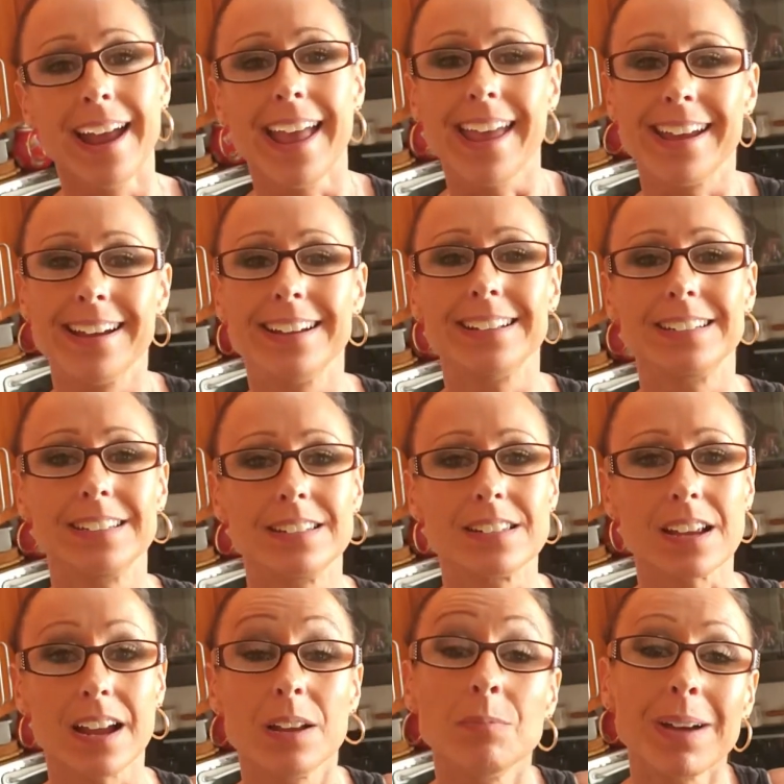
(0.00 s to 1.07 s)
and
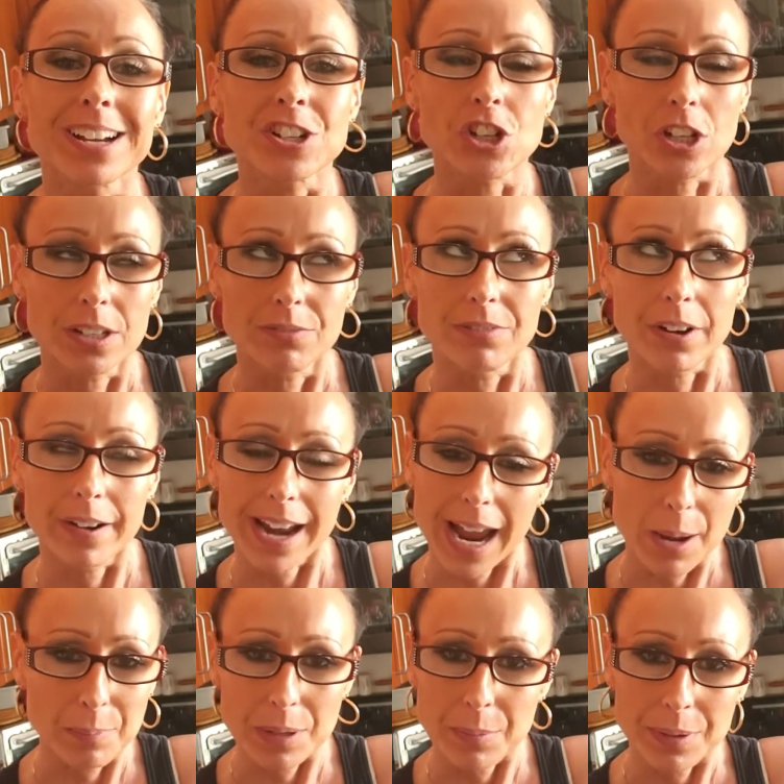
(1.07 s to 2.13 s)
I'm actually very
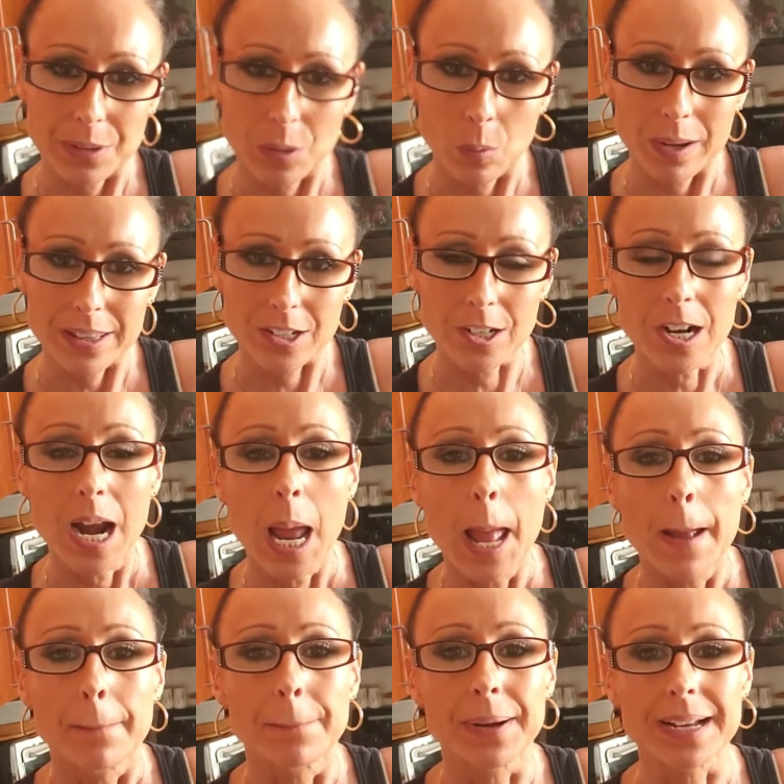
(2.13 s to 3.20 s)
happy about the weather.
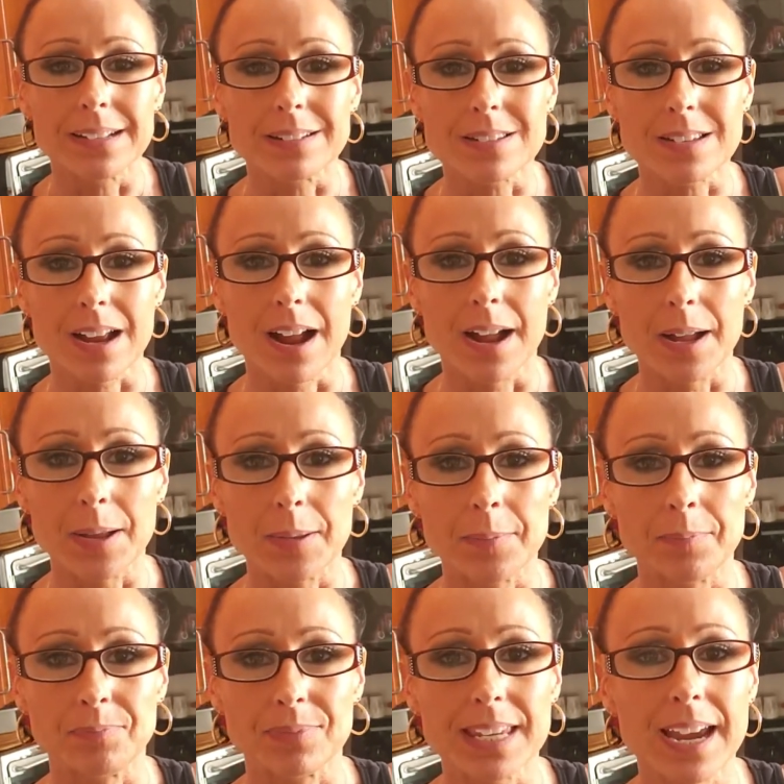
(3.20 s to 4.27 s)
But
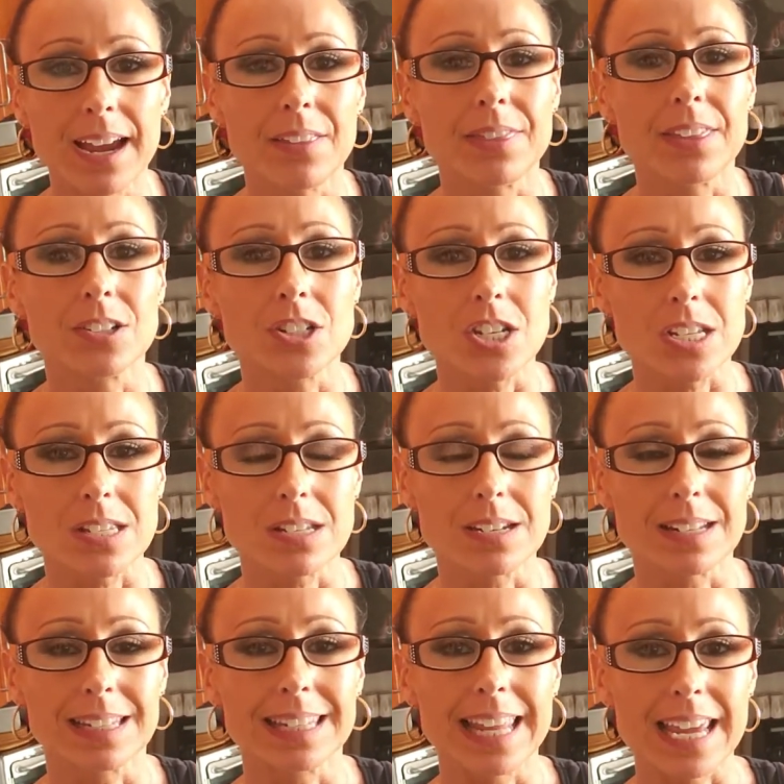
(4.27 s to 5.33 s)
yeah, they'll
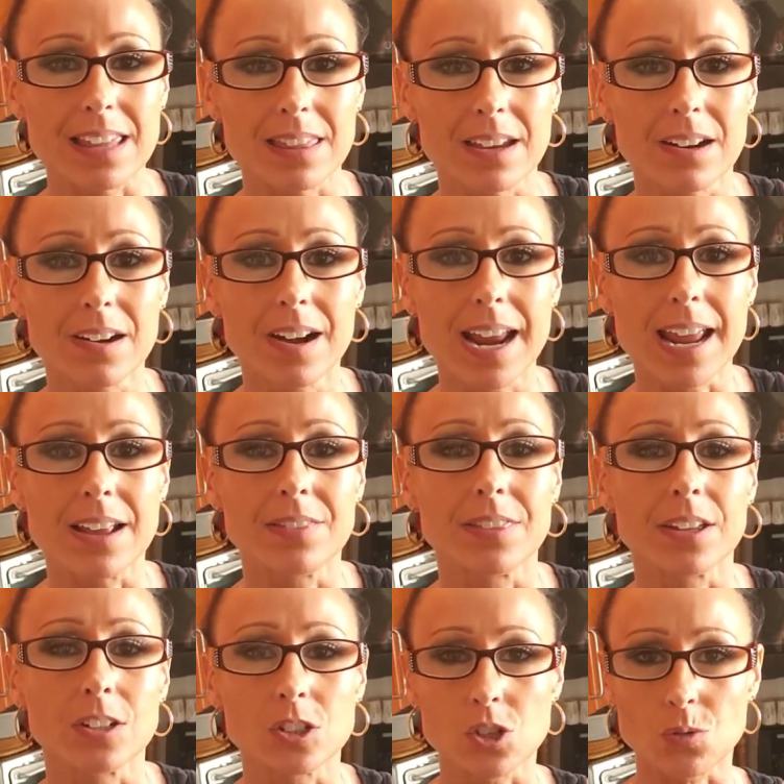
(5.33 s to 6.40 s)
just lay there and
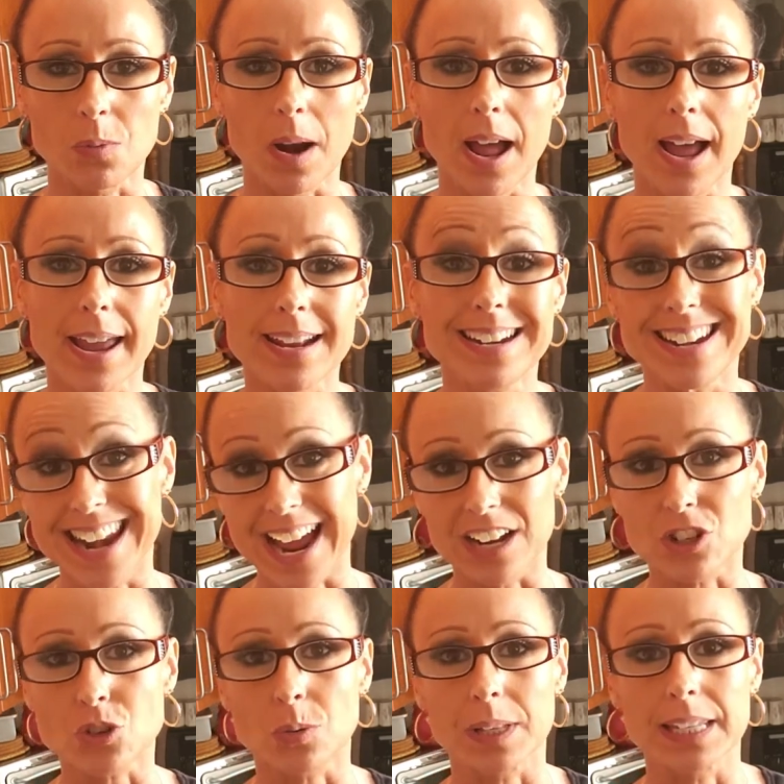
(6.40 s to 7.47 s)
they'll dry
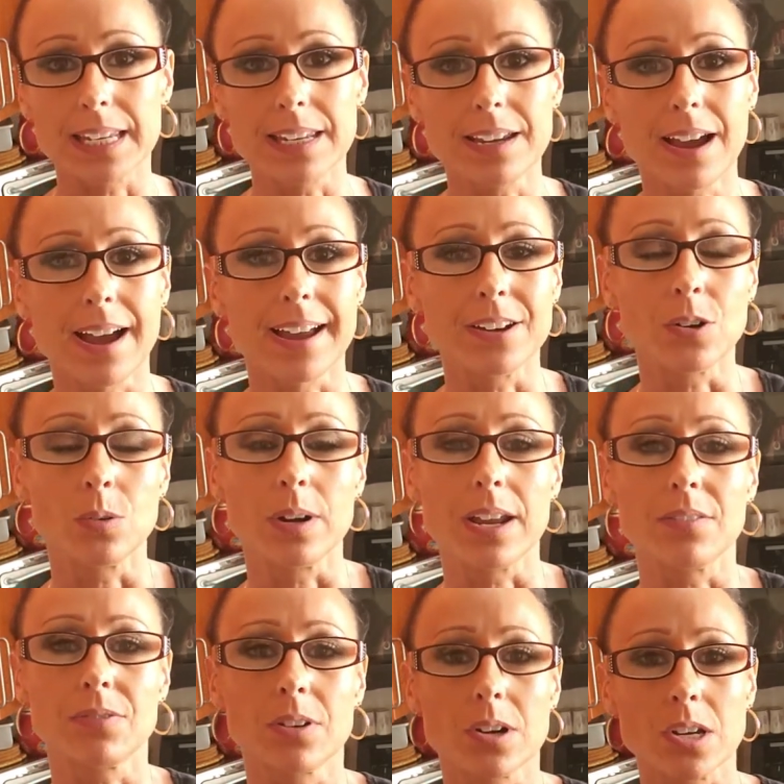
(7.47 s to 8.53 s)
naturally. I don't
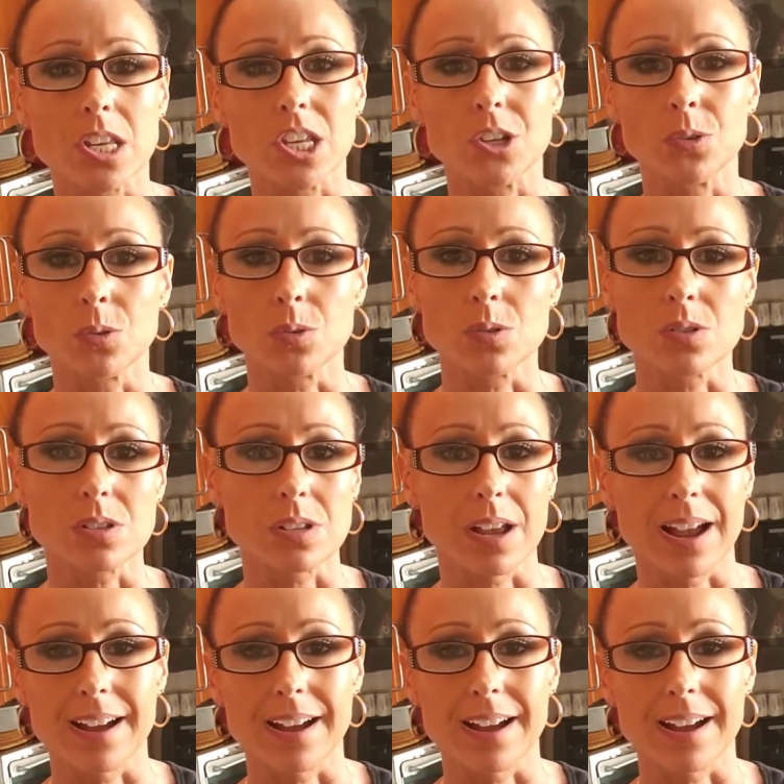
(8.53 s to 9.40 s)
ever use